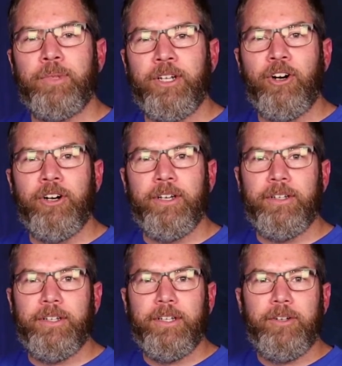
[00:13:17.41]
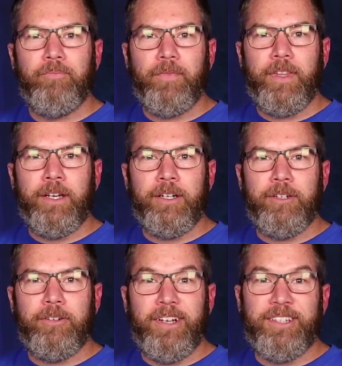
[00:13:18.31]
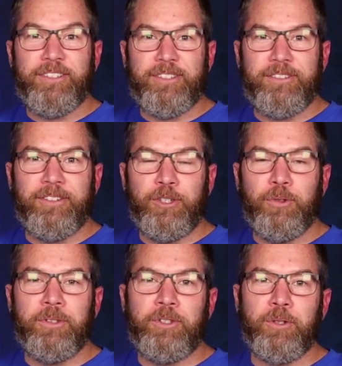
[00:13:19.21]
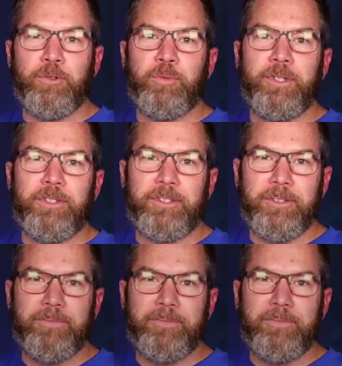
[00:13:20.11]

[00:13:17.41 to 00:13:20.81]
me on as a youth and children's minister.